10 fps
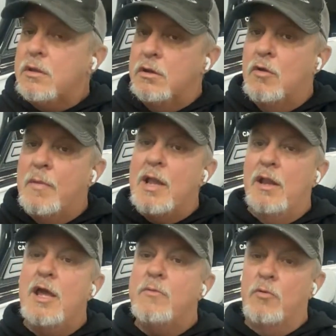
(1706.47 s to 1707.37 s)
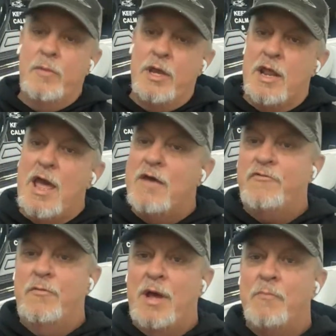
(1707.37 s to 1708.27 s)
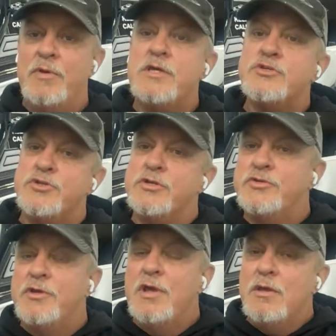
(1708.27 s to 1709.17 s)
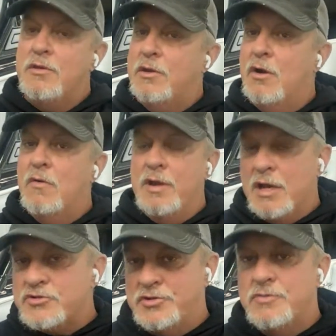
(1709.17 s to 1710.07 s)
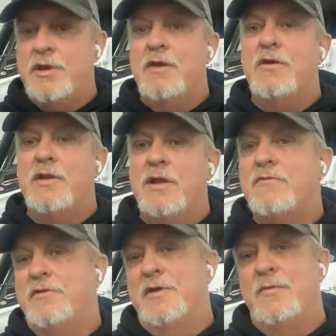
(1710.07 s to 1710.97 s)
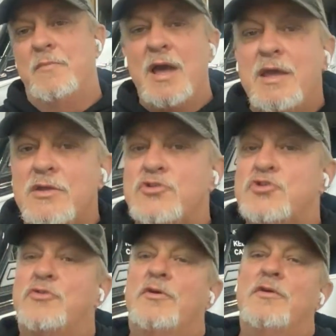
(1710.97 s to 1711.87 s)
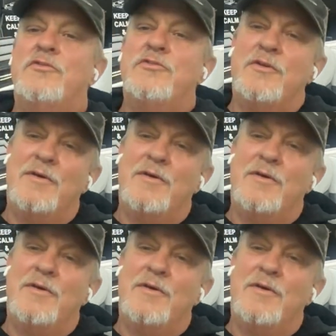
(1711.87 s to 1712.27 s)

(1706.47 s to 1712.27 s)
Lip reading: My labor made half of my business, and I still carried everything, my insurance,